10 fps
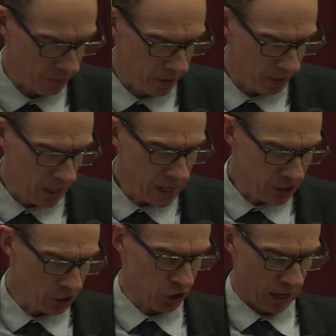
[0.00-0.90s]
but
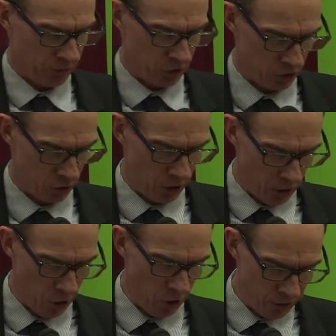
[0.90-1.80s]
his chapter's got a
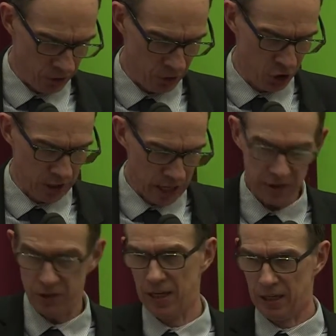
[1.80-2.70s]
lot on the
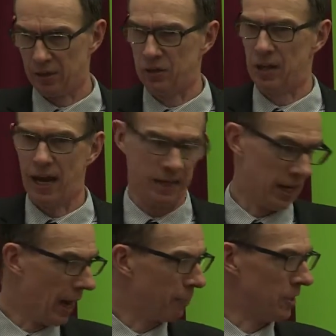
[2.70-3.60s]
genetics and
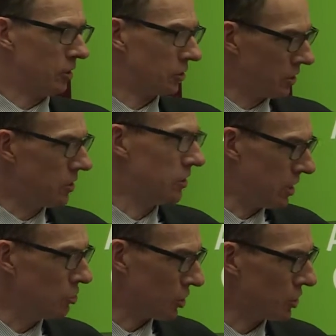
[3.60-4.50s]
happiness. This is an
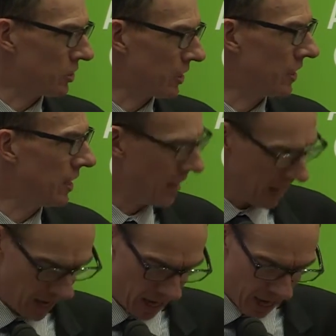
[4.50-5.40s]
interesting
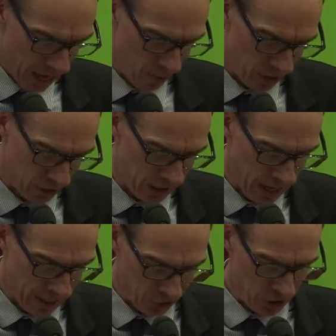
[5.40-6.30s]
area to
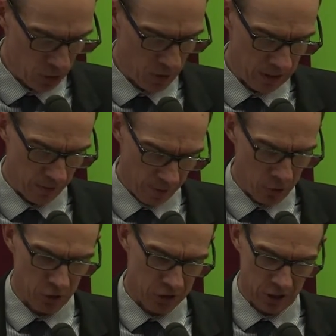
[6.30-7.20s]
get into, and it
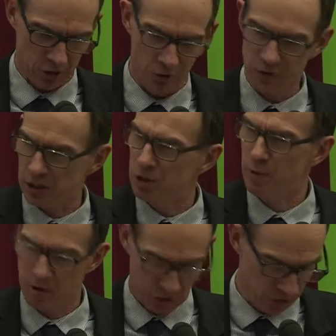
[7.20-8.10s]
focuses on the
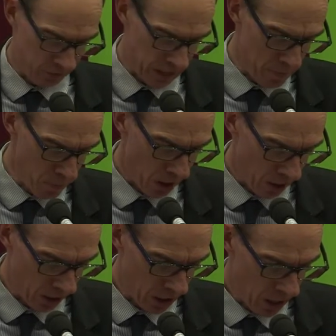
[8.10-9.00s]
experience of
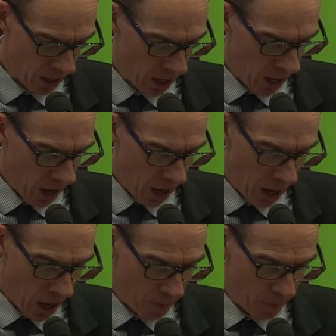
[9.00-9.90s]
Denmark.
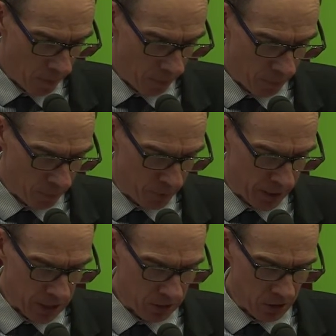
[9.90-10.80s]
But
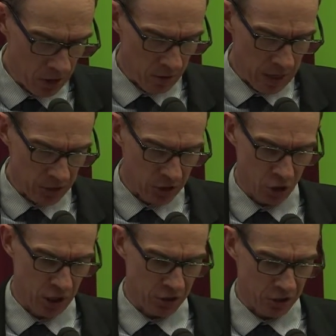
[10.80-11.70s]
it, you know, it
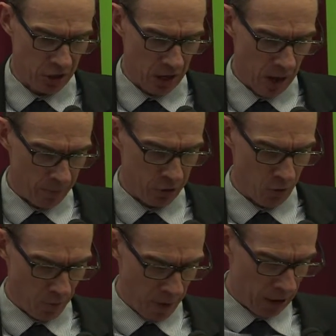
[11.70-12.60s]
suggests that up to
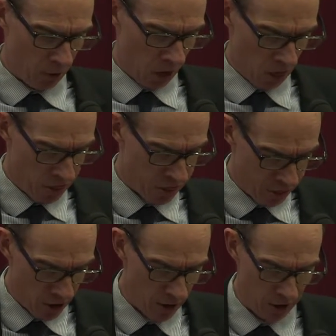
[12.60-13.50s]
about a
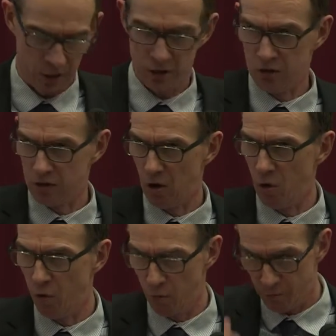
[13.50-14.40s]
third
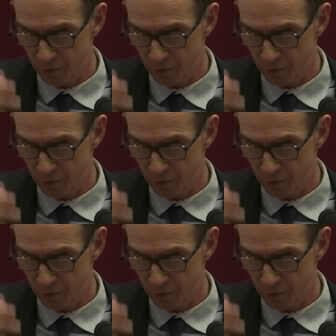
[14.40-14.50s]
of